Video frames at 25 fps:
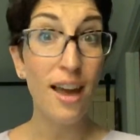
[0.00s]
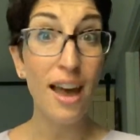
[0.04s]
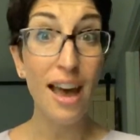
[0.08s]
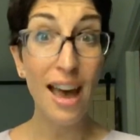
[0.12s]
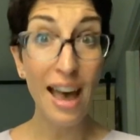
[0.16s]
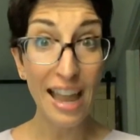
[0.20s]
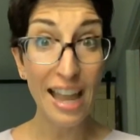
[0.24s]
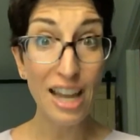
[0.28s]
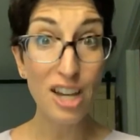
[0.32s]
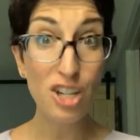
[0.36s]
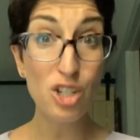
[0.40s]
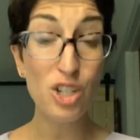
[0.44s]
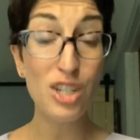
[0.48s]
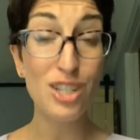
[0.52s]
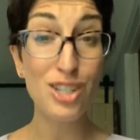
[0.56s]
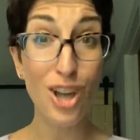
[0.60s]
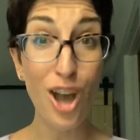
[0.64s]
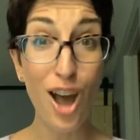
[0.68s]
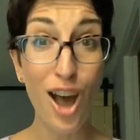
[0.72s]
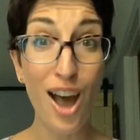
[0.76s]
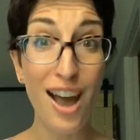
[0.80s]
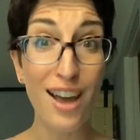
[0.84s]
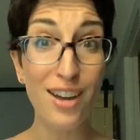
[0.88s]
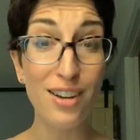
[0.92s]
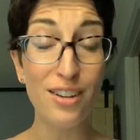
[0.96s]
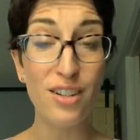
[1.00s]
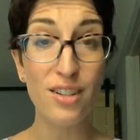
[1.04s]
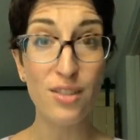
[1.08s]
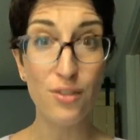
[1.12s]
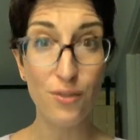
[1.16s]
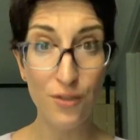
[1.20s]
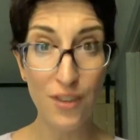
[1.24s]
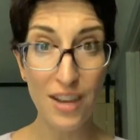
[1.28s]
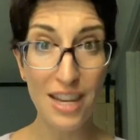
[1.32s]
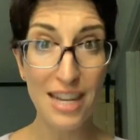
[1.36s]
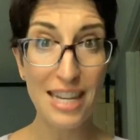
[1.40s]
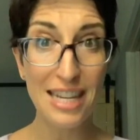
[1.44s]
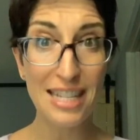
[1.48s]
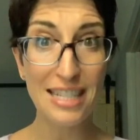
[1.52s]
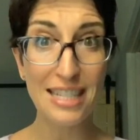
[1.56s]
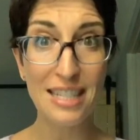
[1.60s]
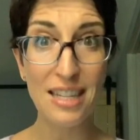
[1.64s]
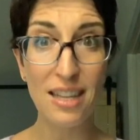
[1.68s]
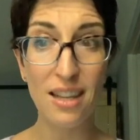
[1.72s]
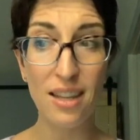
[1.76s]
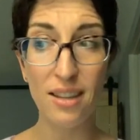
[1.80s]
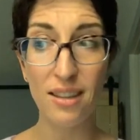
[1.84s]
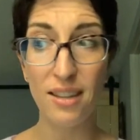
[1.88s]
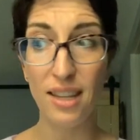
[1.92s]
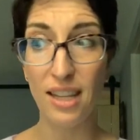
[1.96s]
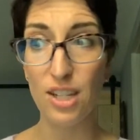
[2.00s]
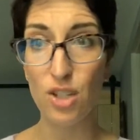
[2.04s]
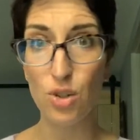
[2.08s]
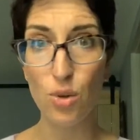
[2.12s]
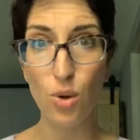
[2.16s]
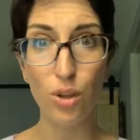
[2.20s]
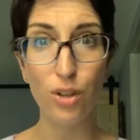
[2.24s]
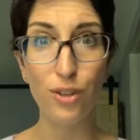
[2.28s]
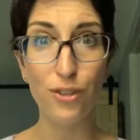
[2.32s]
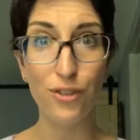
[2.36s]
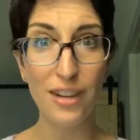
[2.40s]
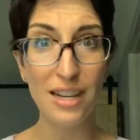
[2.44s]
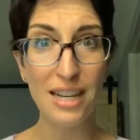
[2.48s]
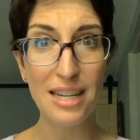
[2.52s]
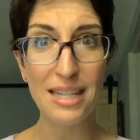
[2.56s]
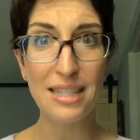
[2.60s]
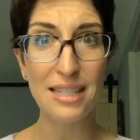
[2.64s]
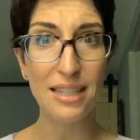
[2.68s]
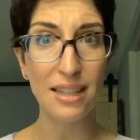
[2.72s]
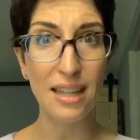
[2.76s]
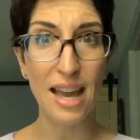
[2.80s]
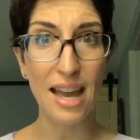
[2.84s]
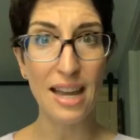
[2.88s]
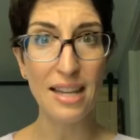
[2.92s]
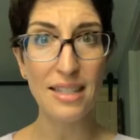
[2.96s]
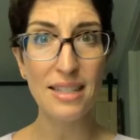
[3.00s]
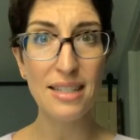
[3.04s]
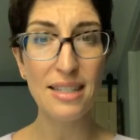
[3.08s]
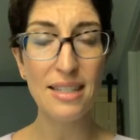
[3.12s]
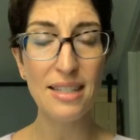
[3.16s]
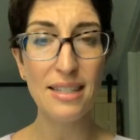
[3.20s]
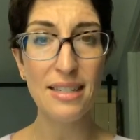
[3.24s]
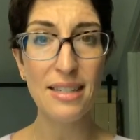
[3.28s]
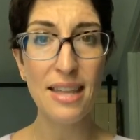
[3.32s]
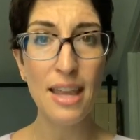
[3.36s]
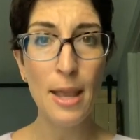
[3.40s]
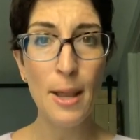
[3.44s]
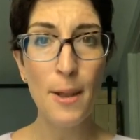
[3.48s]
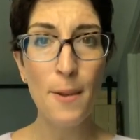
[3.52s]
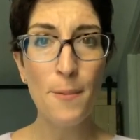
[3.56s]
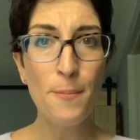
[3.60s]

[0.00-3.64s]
I actually taught fitness, like stroller fitness classes.